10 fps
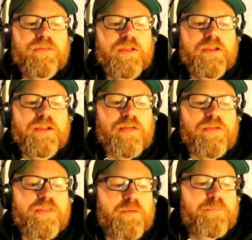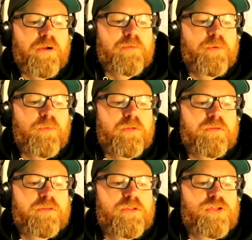that Gaston and Brockman
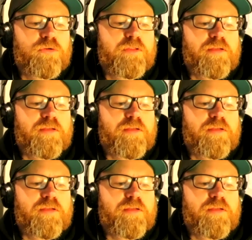wanted to show the